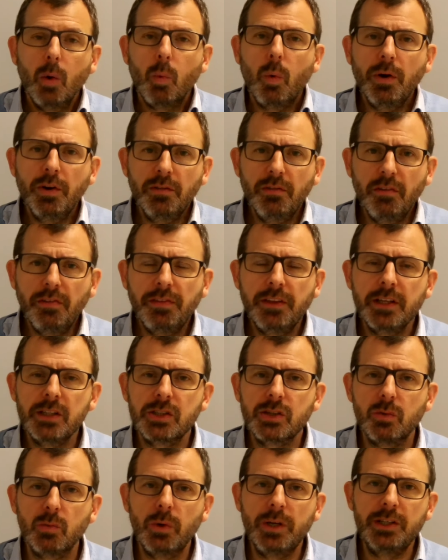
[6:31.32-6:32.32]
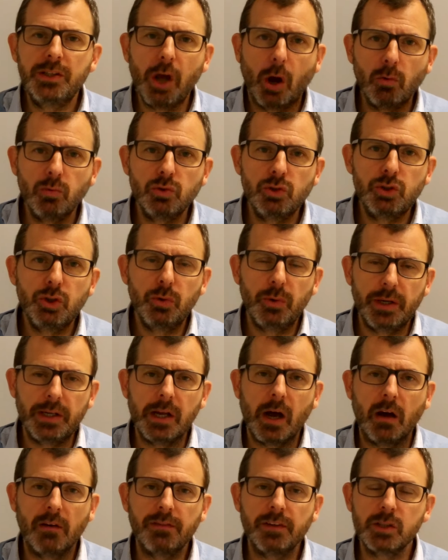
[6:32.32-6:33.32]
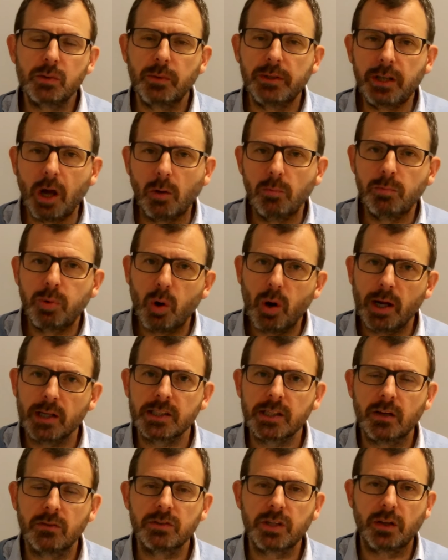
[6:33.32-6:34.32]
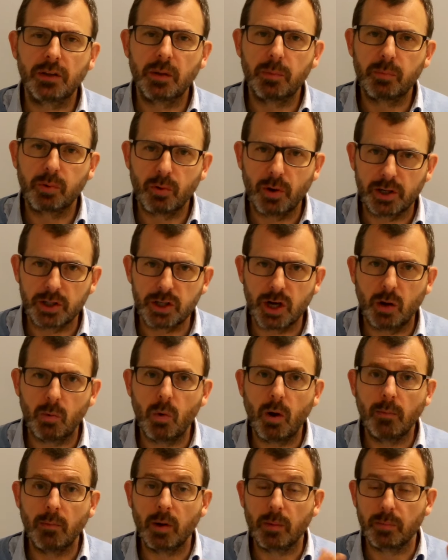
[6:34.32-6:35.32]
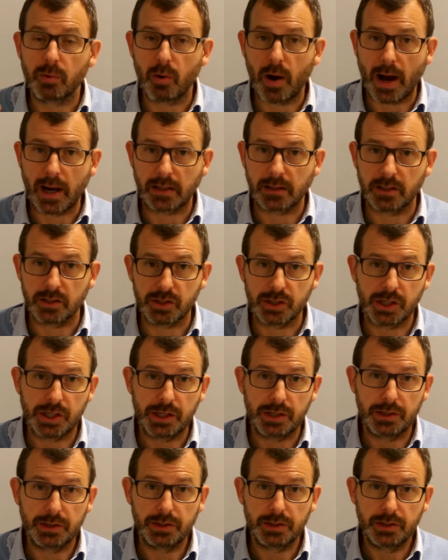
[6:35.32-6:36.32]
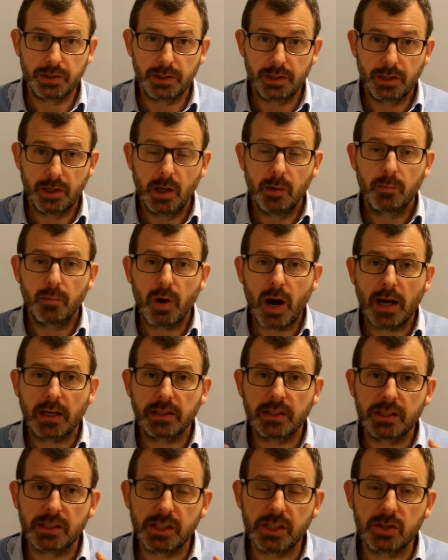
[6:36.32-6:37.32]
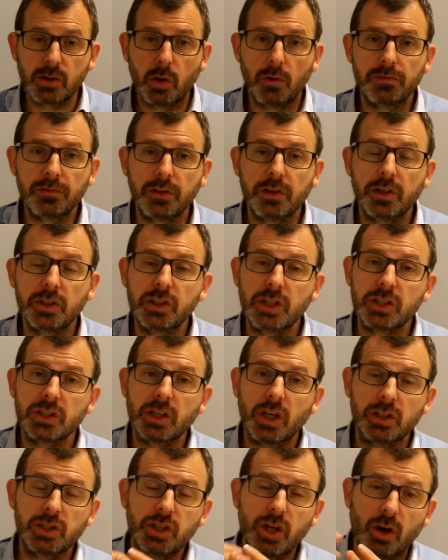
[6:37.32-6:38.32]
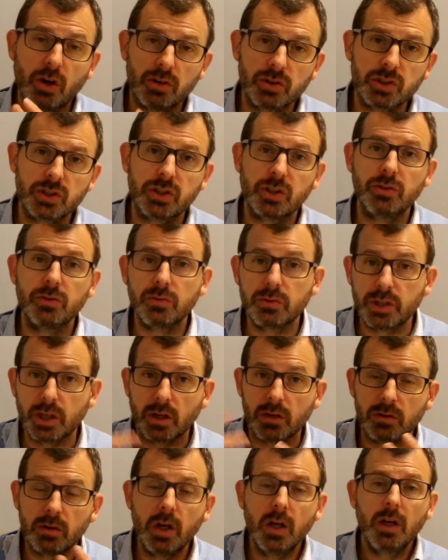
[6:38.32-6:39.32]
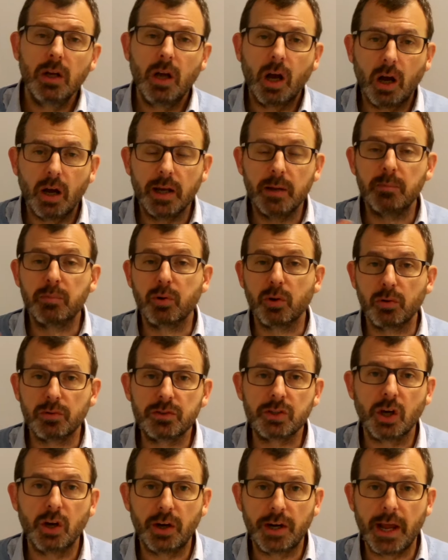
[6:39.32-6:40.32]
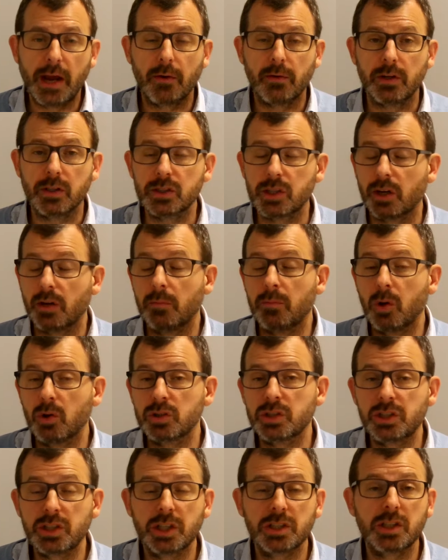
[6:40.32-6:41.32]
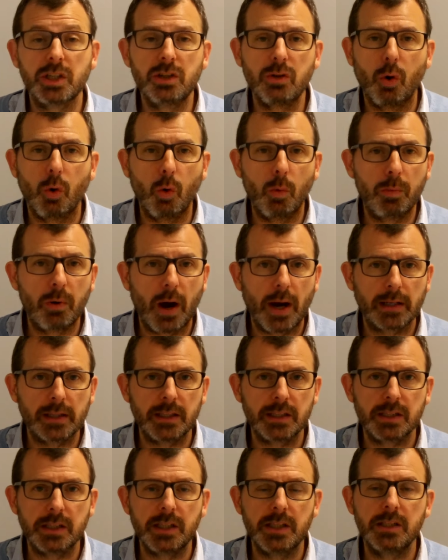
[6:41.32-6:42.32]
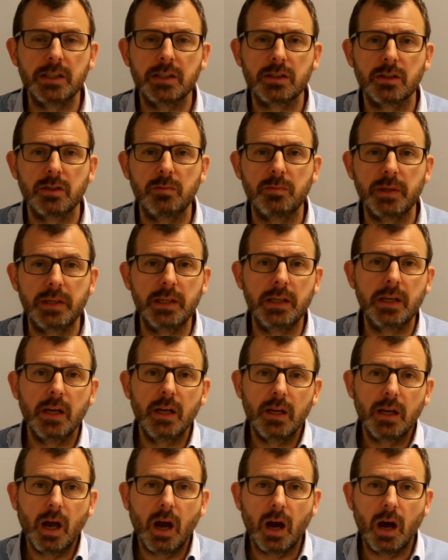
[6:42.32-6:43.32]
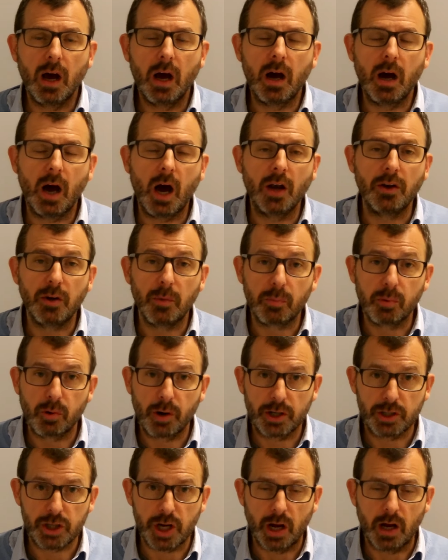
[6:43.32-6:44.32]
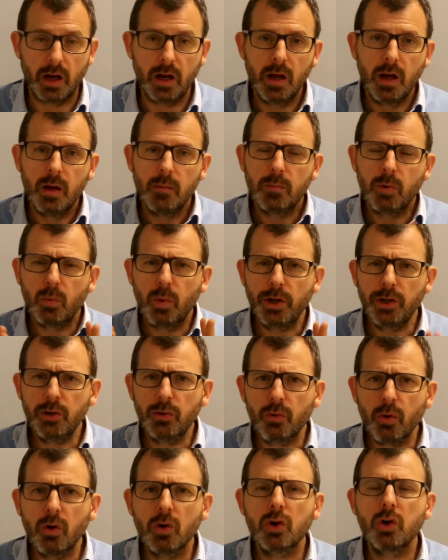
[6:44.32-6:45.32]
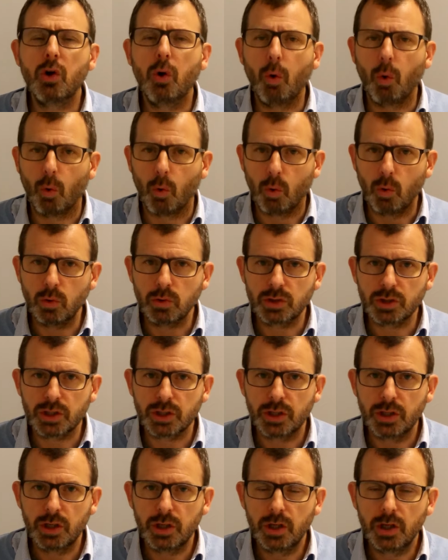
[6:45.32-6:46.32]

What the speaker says: One of the things that we don't do enough is we don't put ourselves under pressure when we're practicing. Practice is often just a chance to, you know, improve certain areas. And I'm not suggesting that all practice needs to be under pressure. But when you're on court,